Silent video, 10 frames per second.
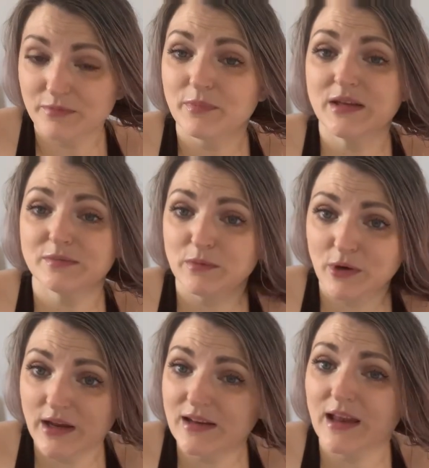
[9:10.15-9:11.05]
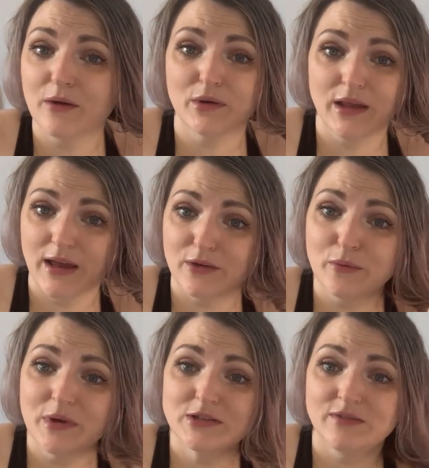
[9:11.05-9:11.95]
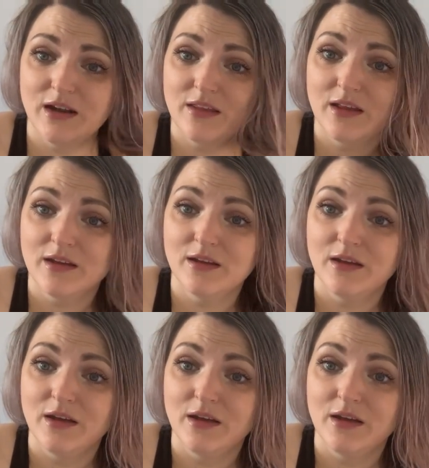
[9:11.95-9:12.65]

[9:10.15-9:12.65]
because my brain can't really handle much of anything.